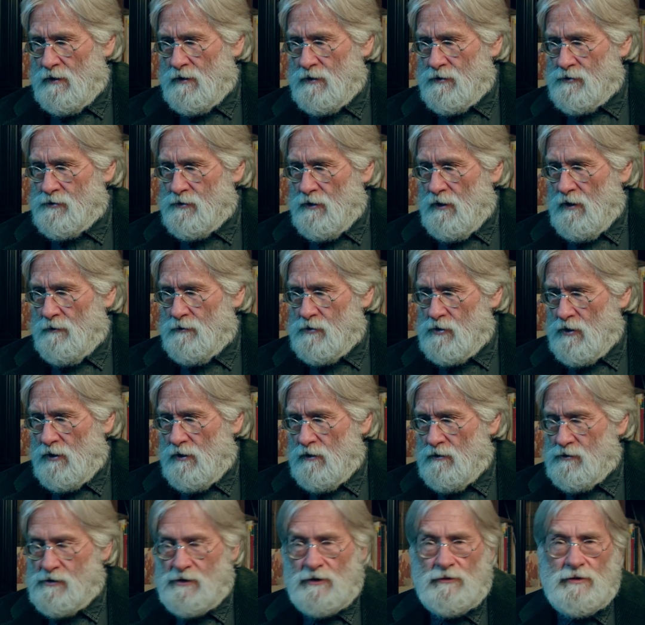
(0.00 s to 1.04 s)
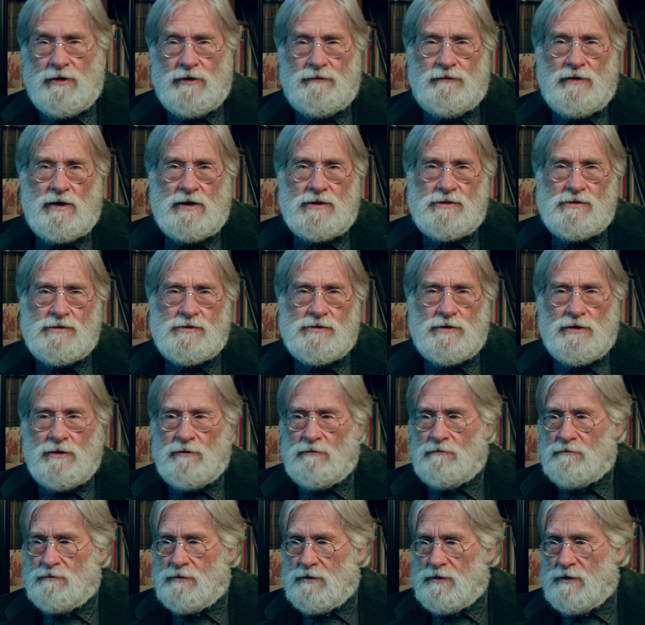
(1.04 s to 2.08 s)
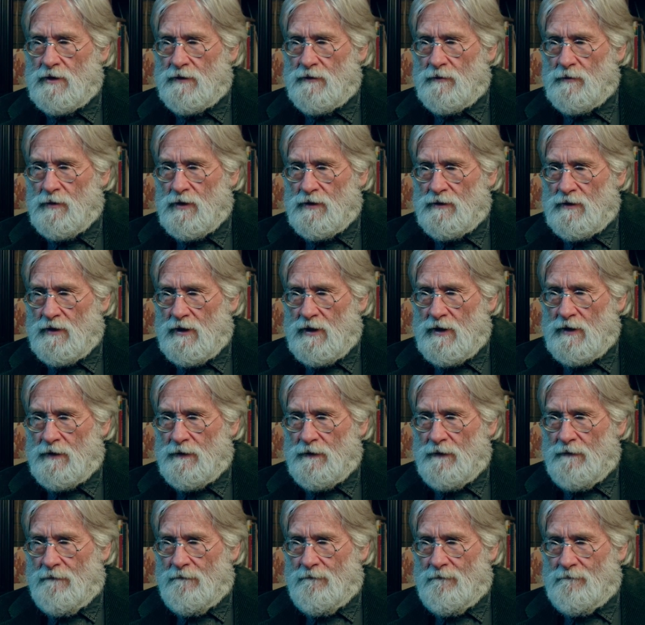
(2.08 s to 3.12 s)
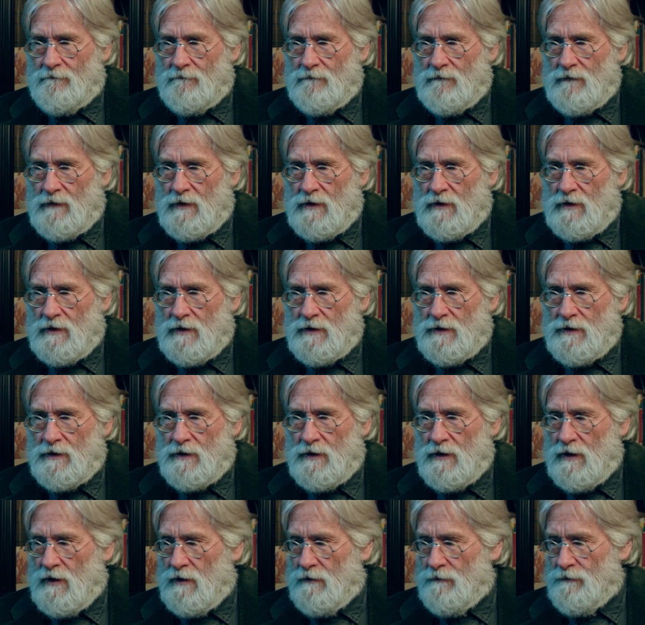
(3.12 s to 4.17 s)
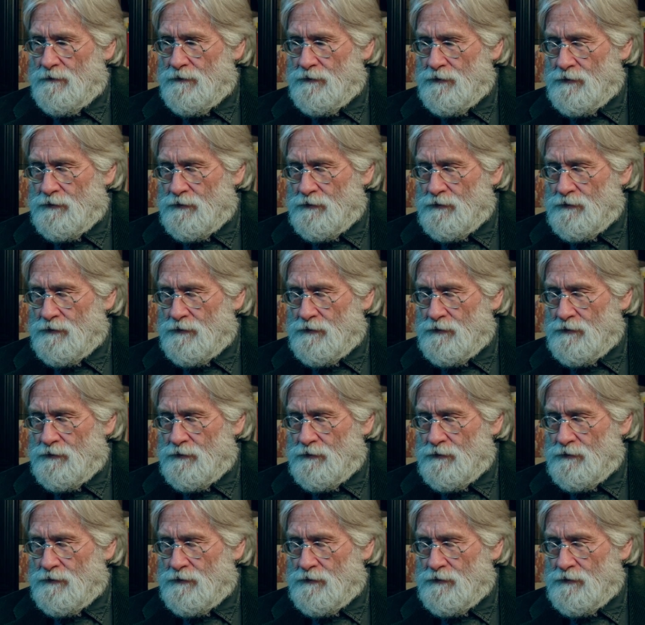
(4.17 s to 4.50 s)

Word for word: So I'm just going to use the Greek vases, though, nothing but that and um,